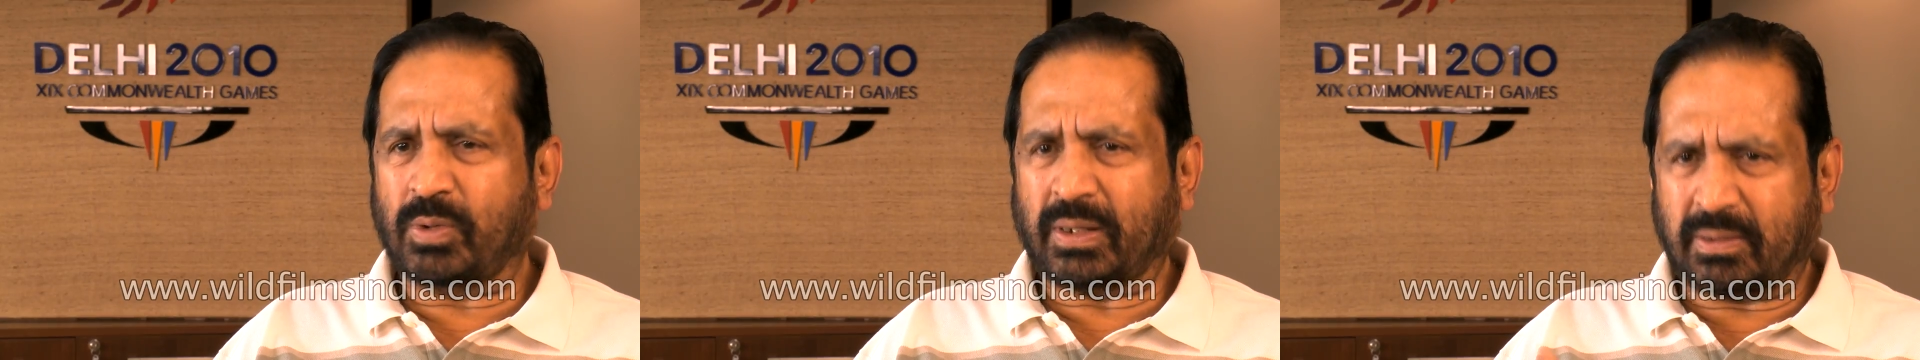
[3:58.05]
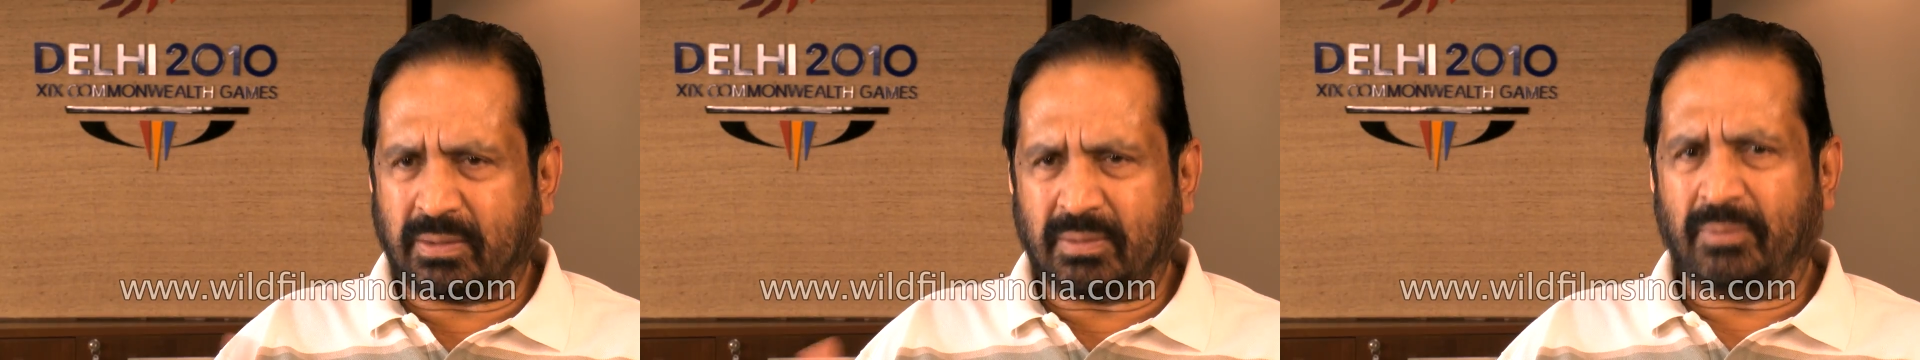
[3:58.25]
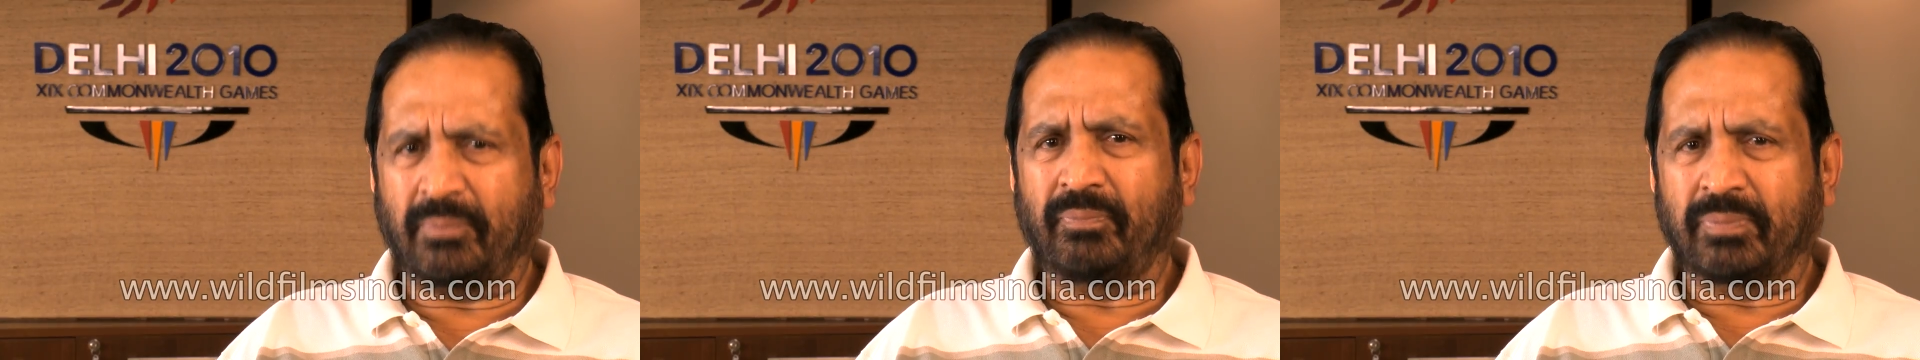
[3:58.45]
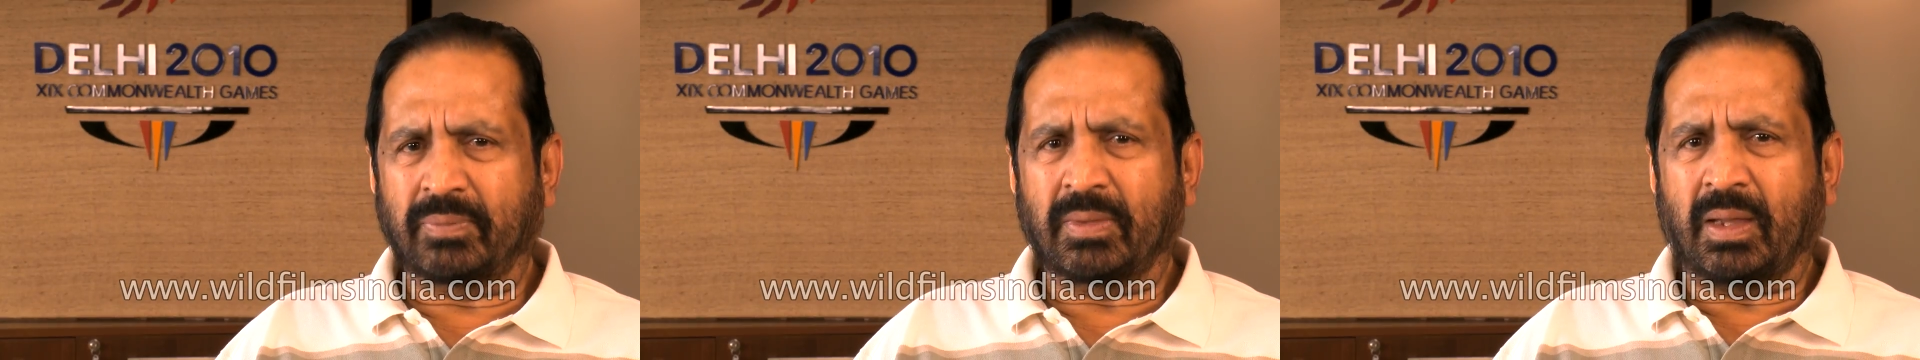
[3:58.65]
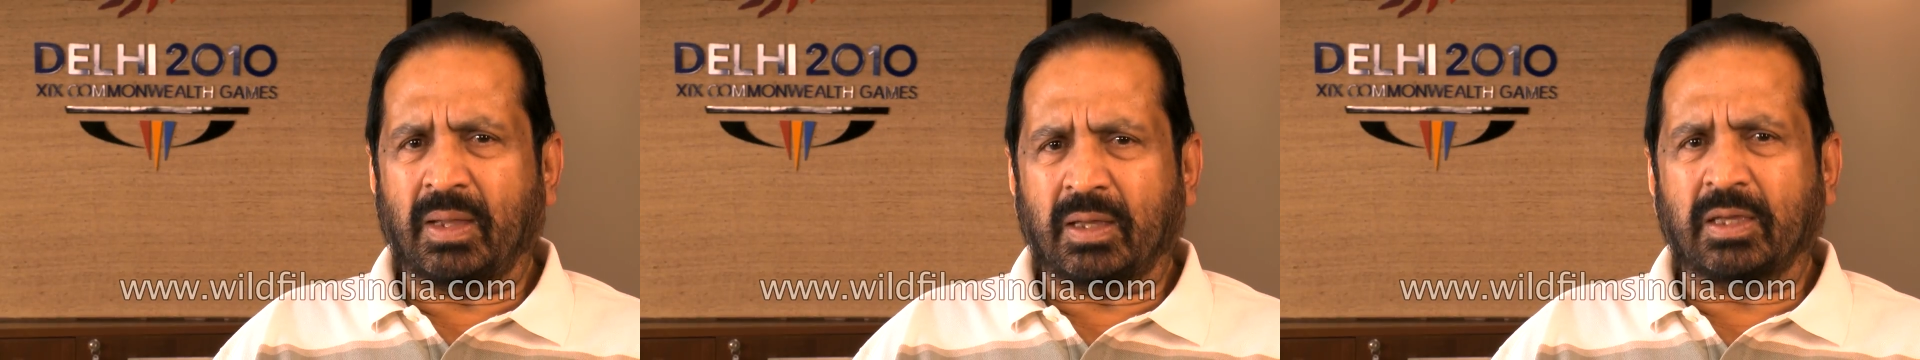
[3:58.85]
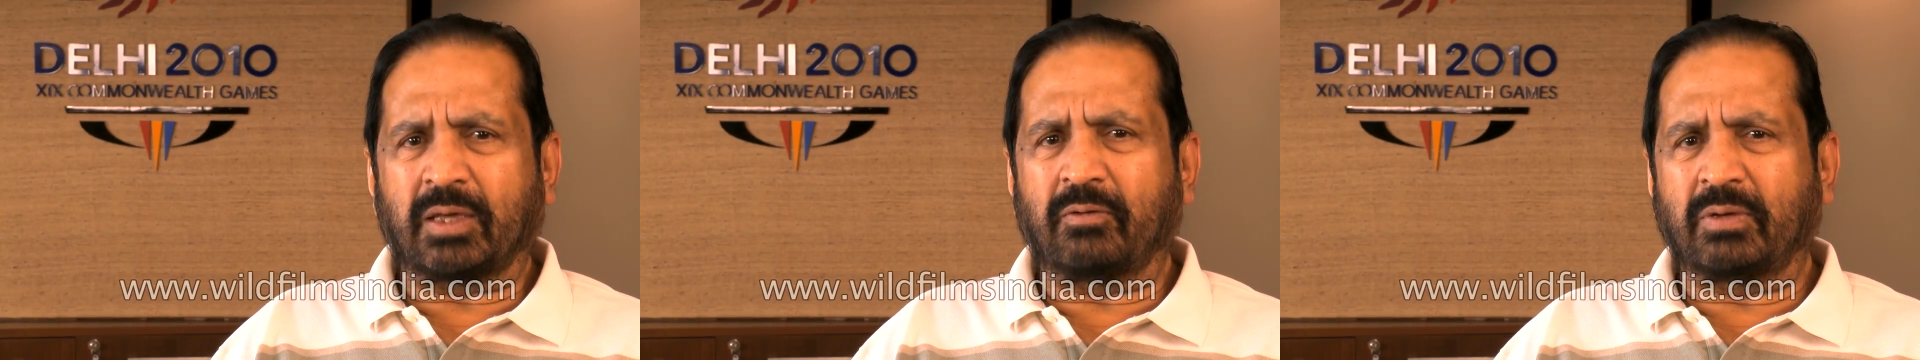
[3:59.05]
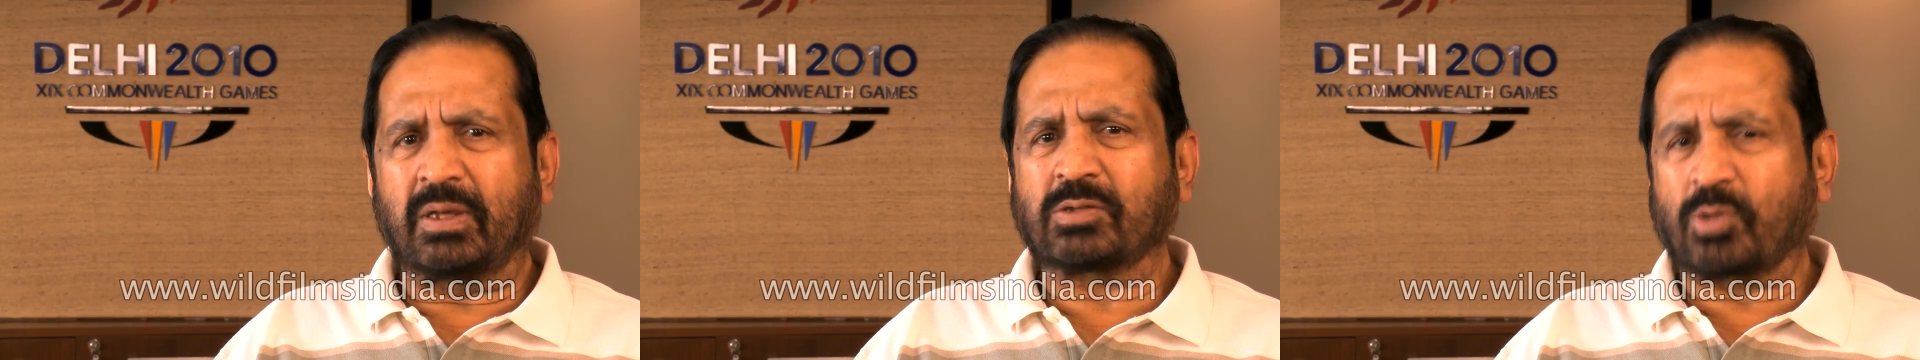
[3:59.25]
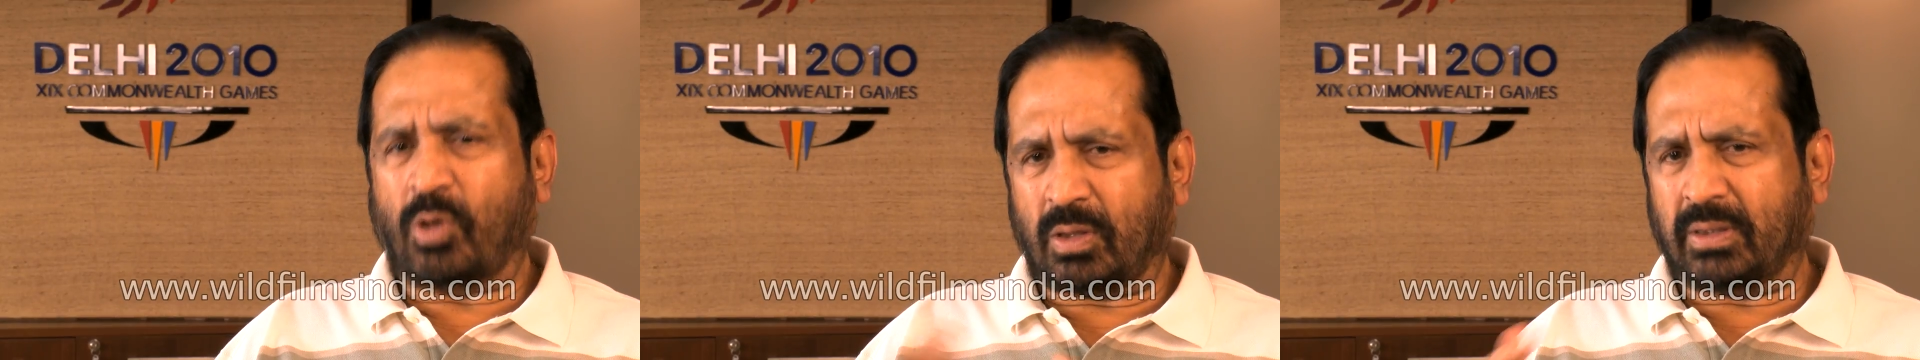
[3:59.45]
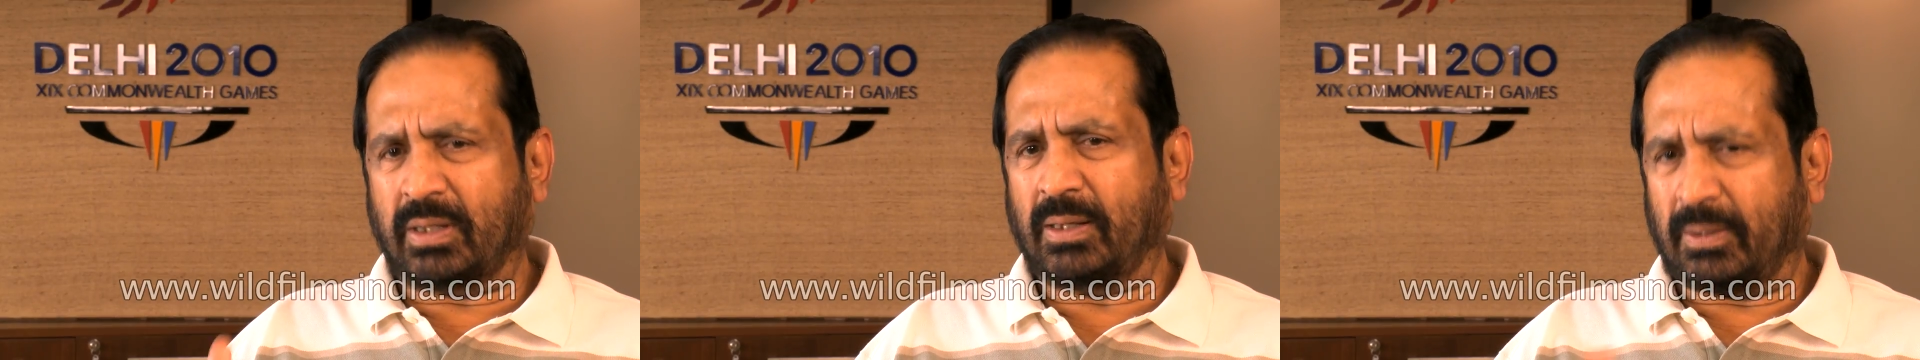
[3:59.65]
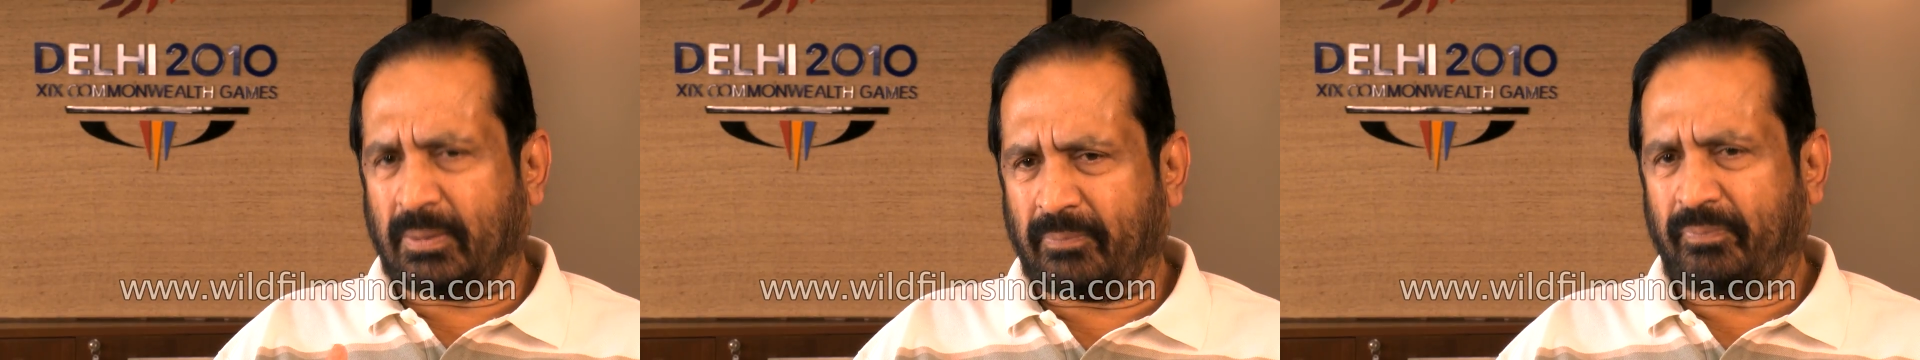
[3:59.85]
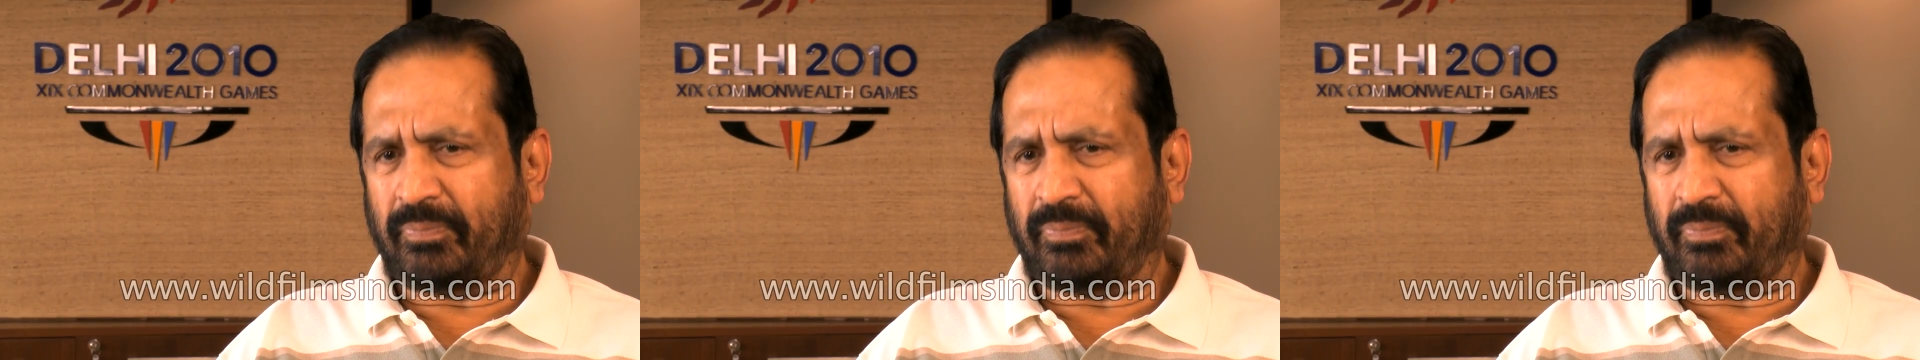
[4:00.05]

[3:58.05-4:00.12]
had given us all the